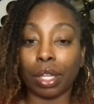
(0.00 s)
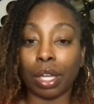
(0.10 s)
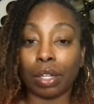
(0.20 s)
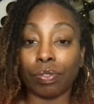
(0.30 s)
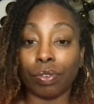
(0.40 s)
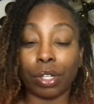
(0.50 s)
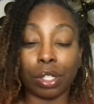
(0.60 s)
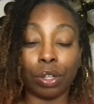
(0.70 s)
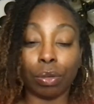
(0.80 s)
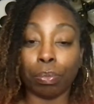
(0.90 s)
as far as
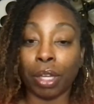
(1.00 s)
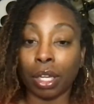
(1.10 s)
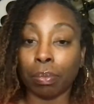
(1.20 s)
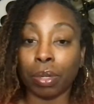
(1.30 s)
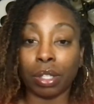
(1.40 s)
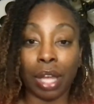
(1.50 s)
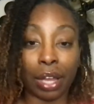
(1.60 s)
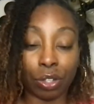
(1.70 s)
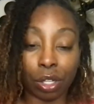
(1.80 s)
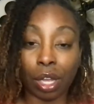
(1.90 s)
men,
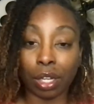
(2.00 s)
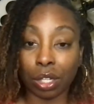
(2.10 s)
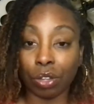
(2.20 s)
ask